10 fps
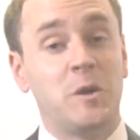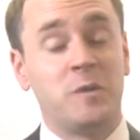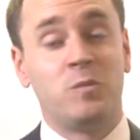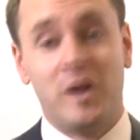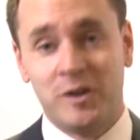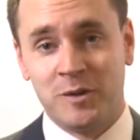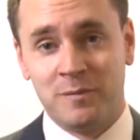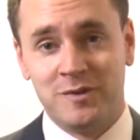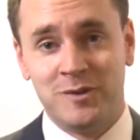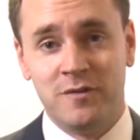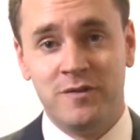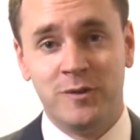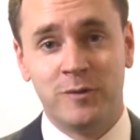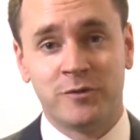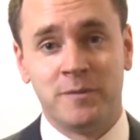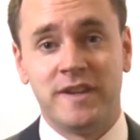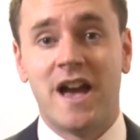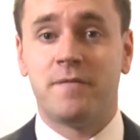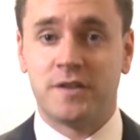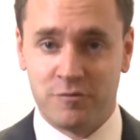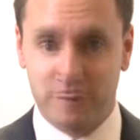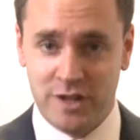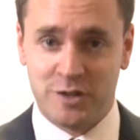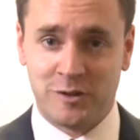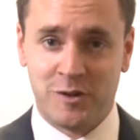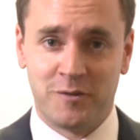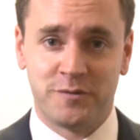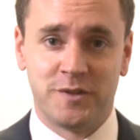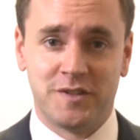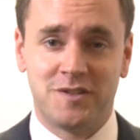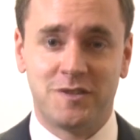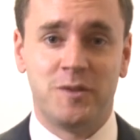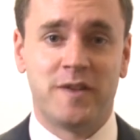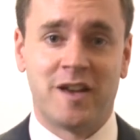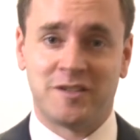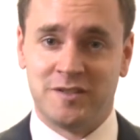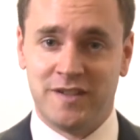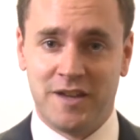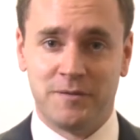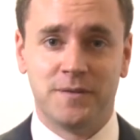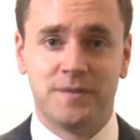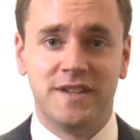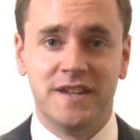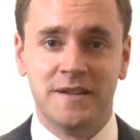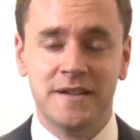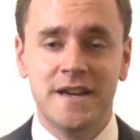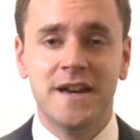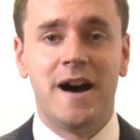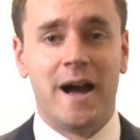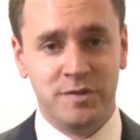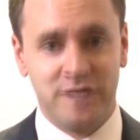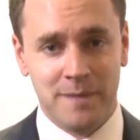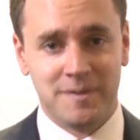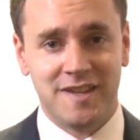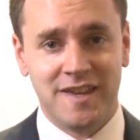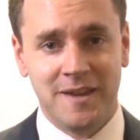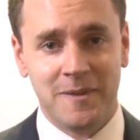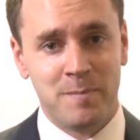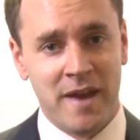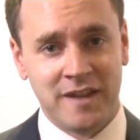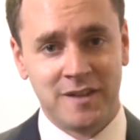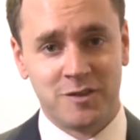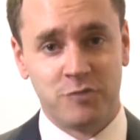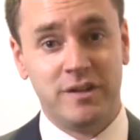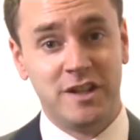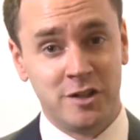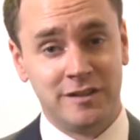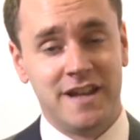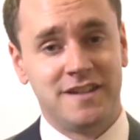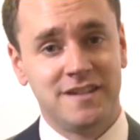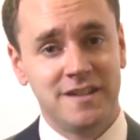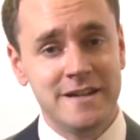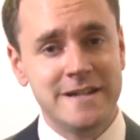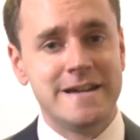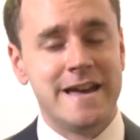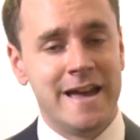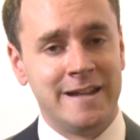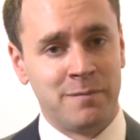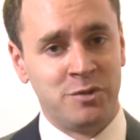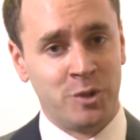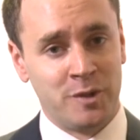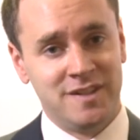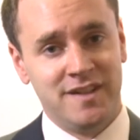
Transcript: Hello and welcome to The View from the African Regional Conference 2015. I'm James King, the Banker's Regional Editor, and I'm joined